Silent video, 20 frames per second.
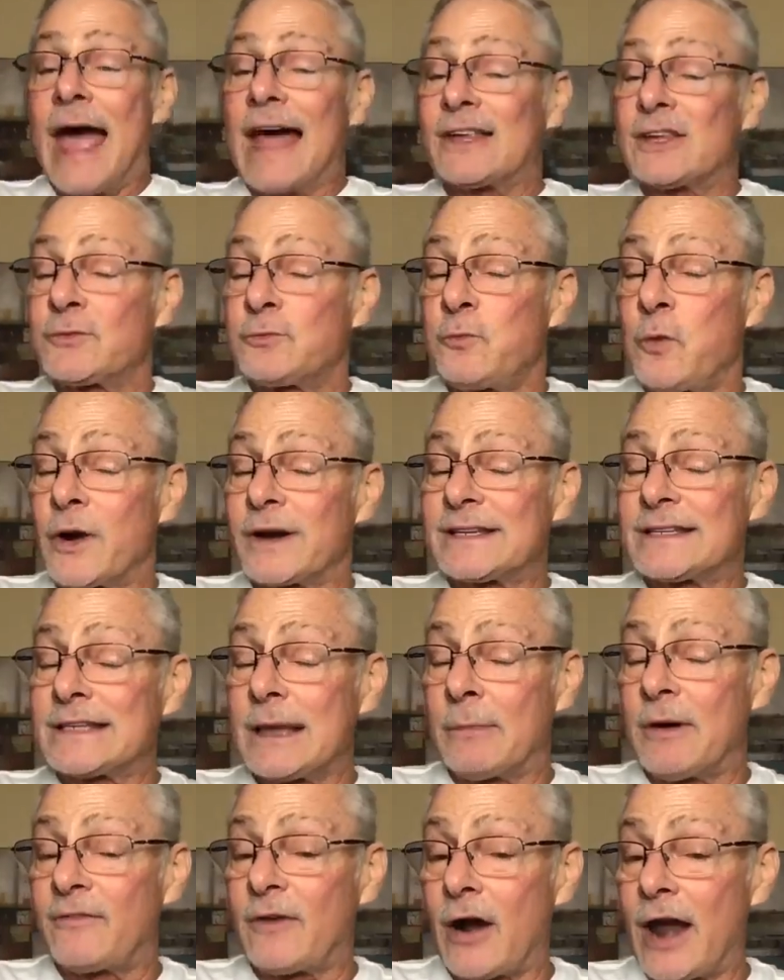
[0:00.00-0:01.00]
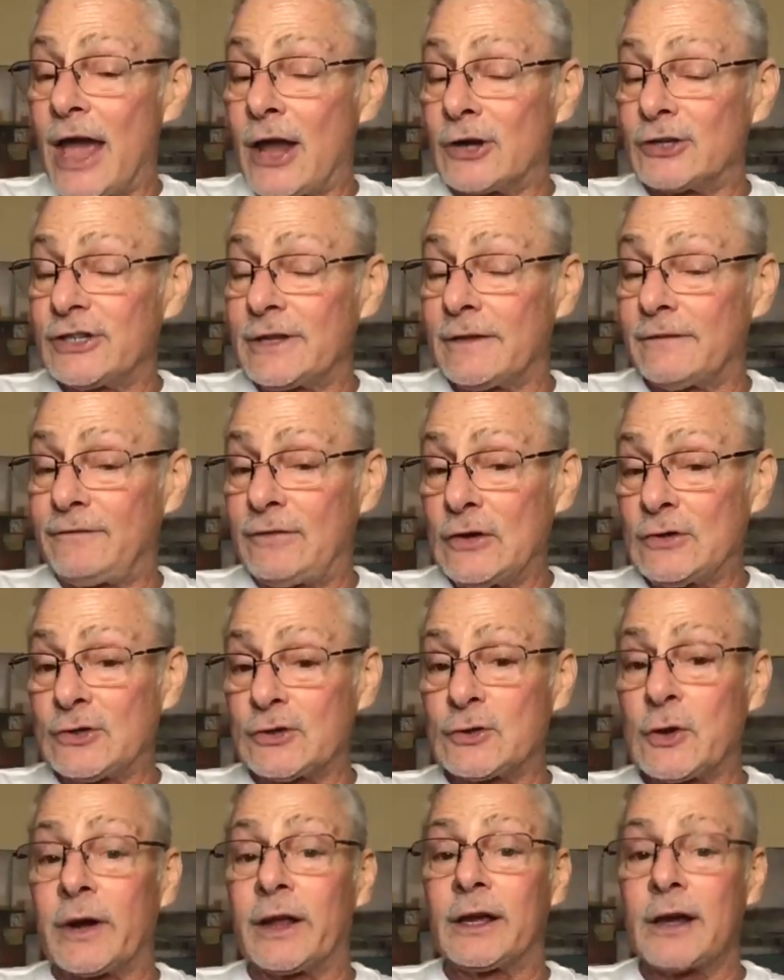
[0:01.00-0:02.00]
And that's where some of our energy in
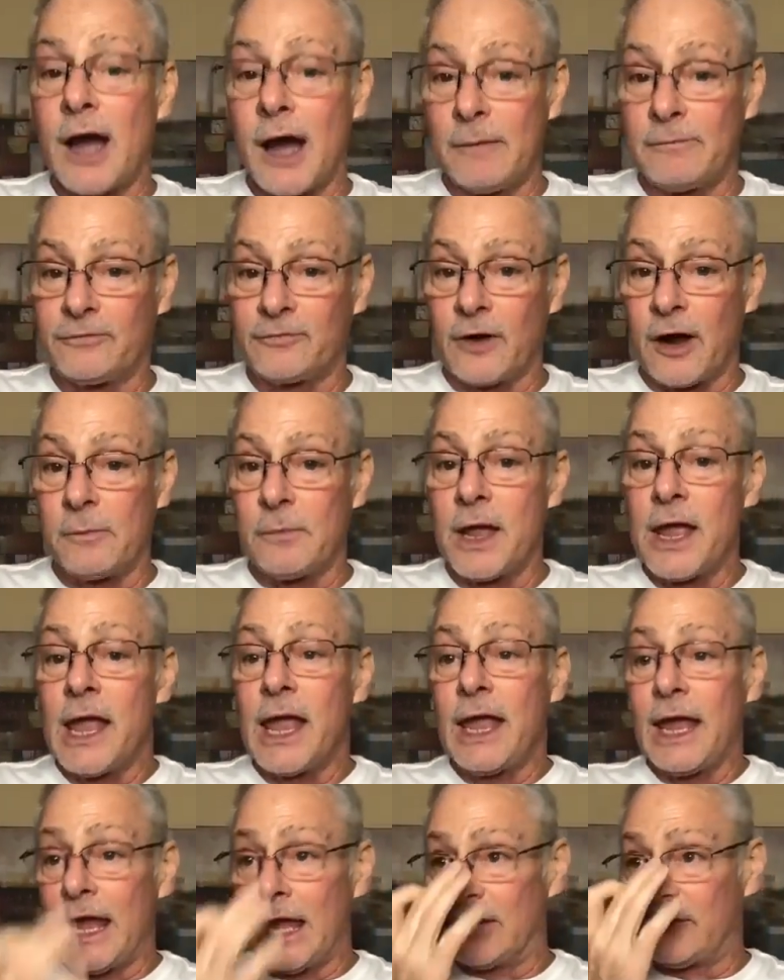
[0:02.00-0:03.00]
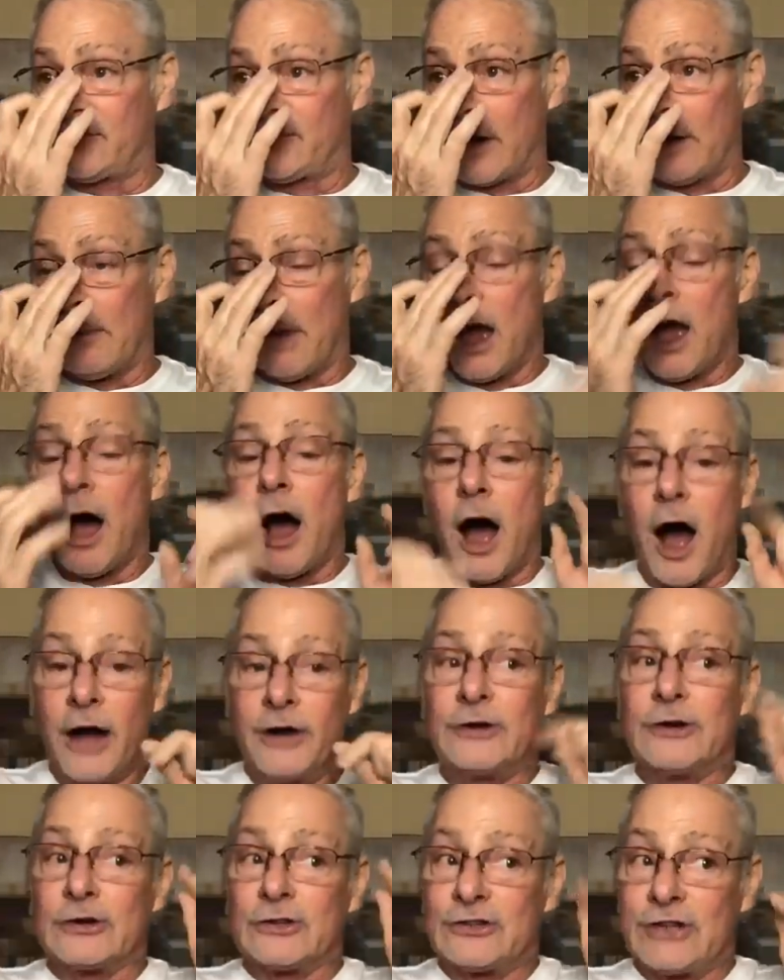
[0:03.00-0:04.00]
the future is going to come from, is
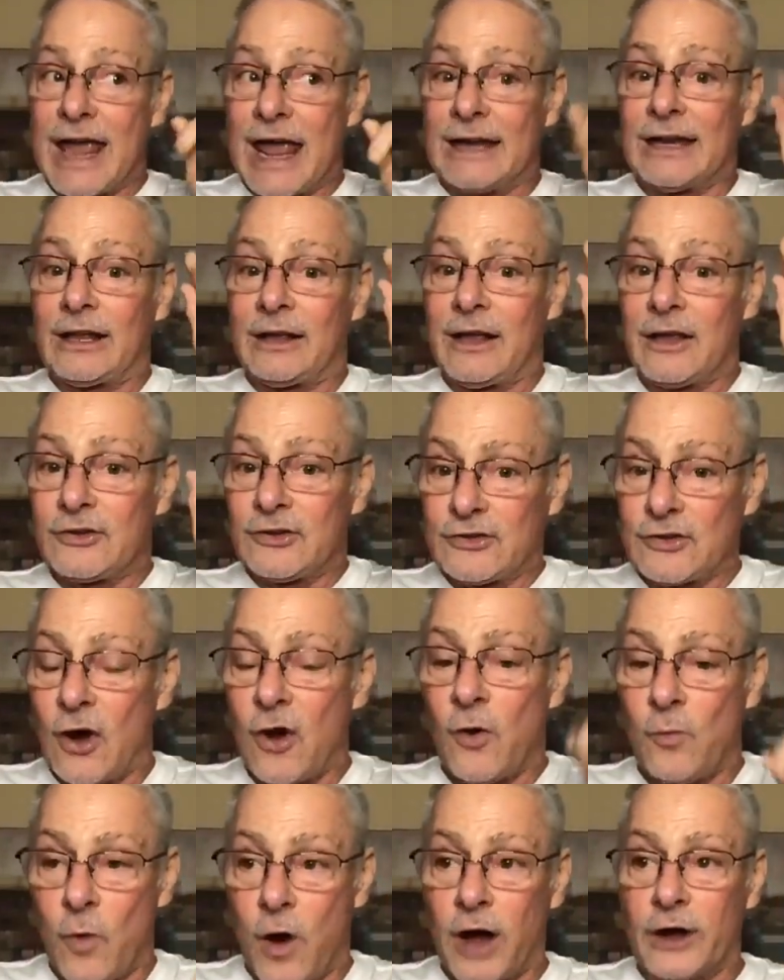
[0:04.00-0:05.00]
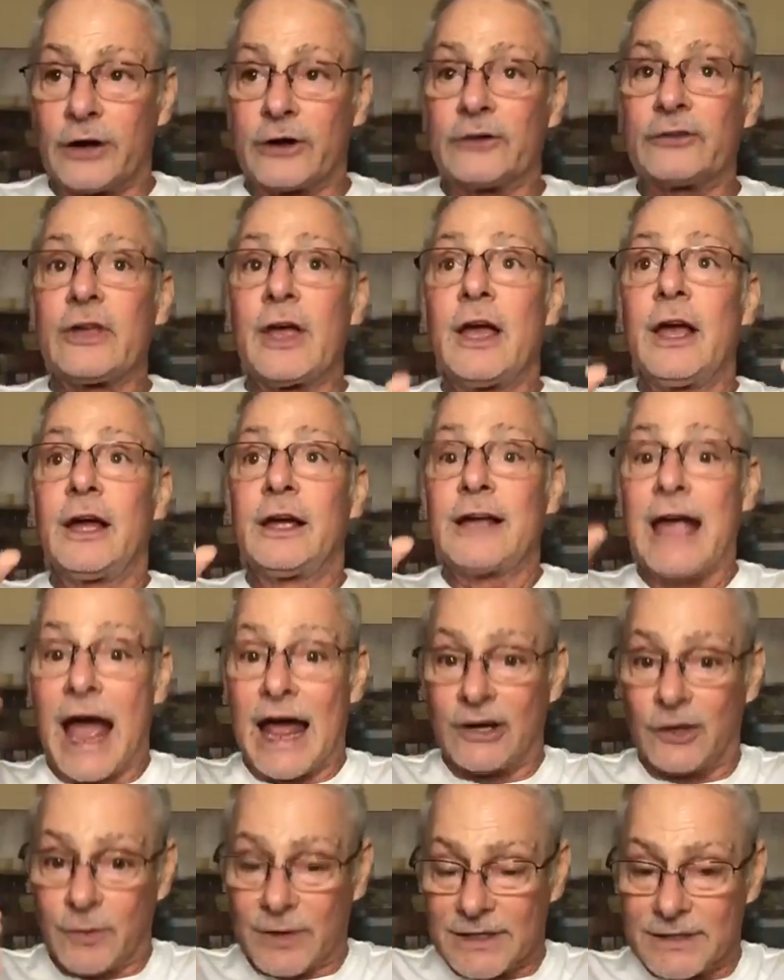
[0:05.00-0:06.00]
from understanding salt water's
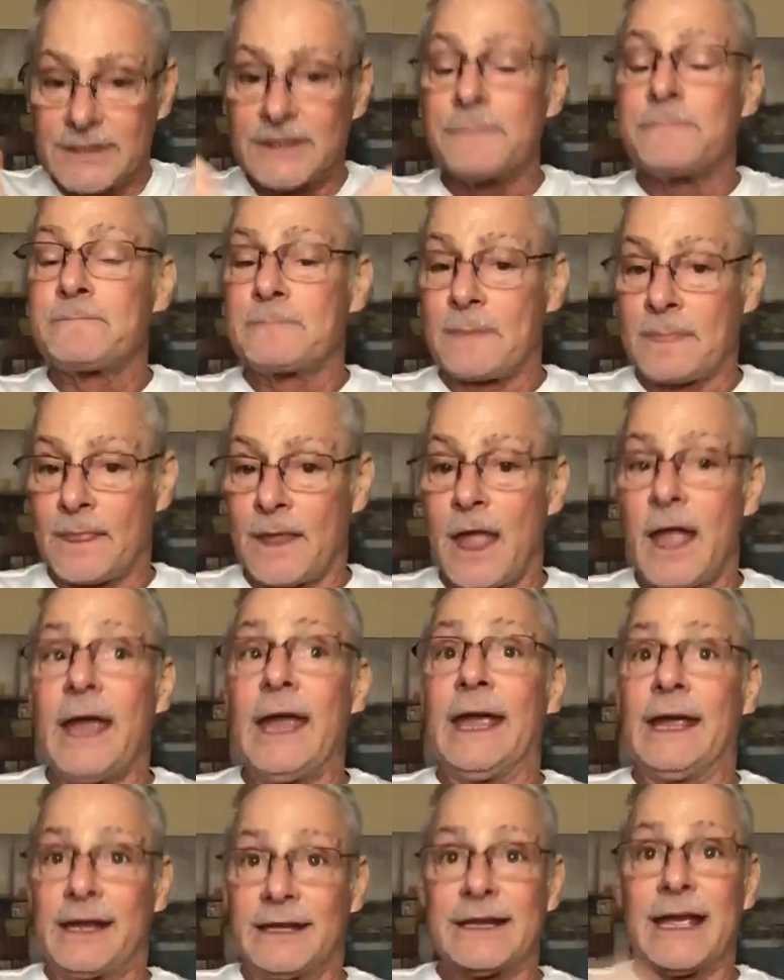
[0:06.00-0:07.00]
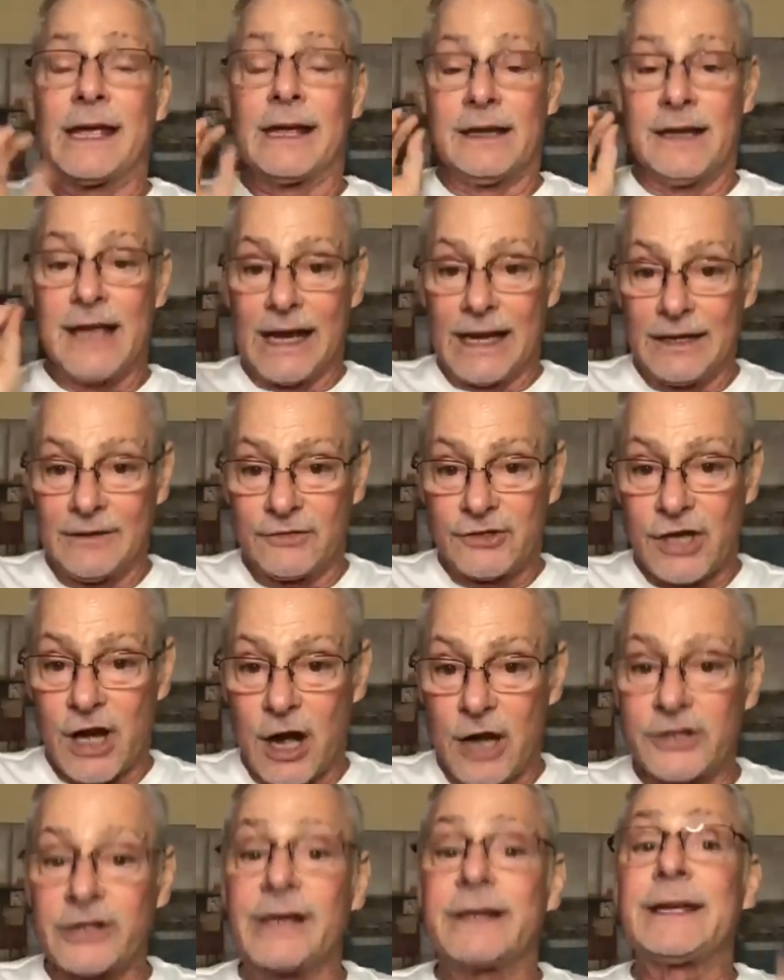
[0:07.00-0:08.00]
conduits. It can take a
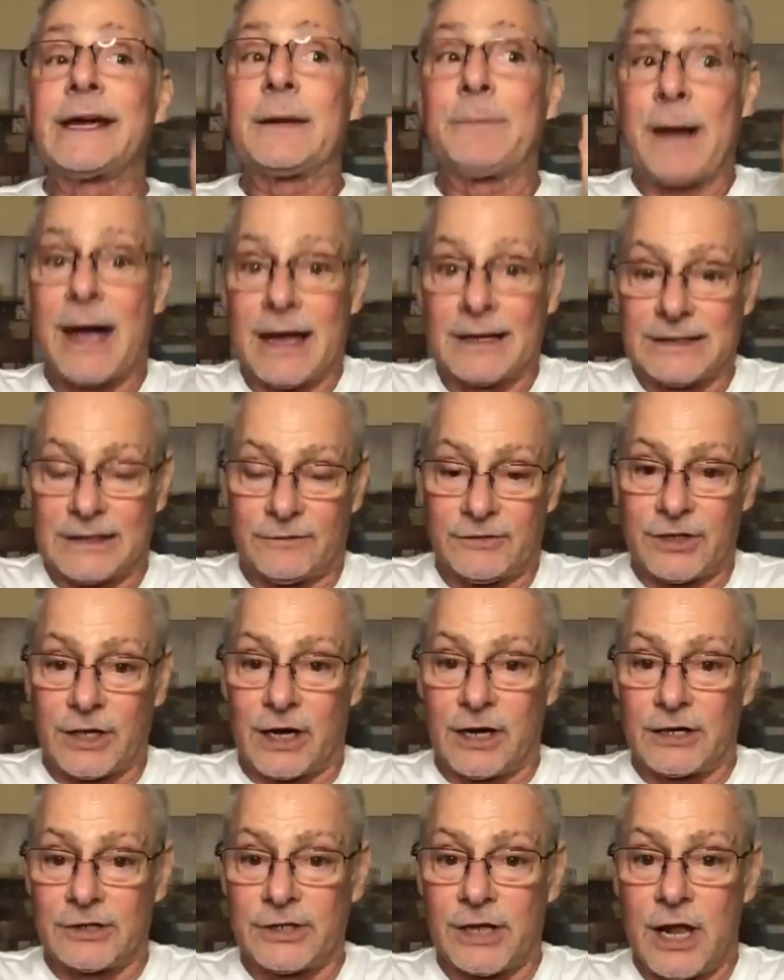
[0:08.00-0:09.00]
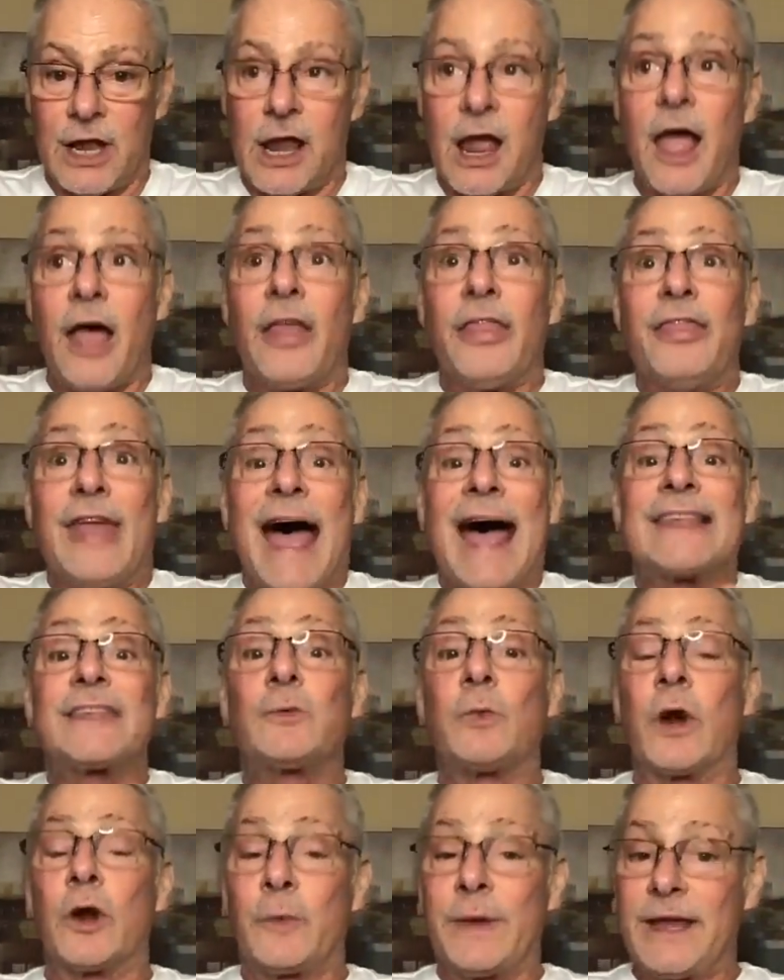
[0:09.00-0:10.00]
negative charge, it can take a positive charge.
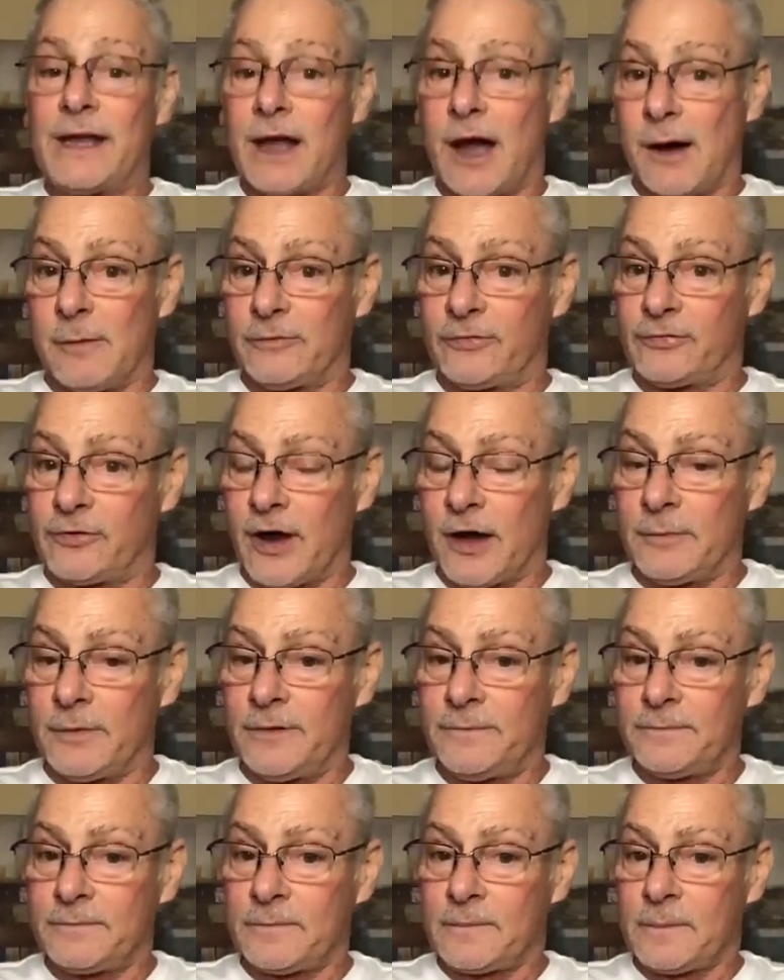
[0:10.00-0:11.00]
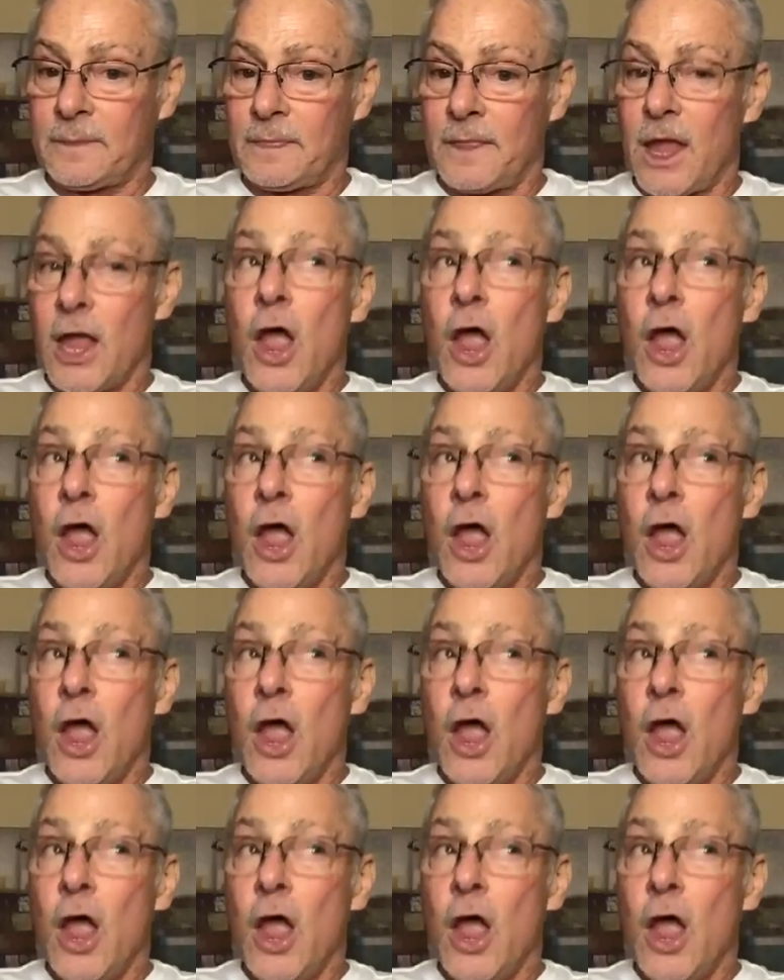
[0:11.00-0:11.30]
That's where we come from.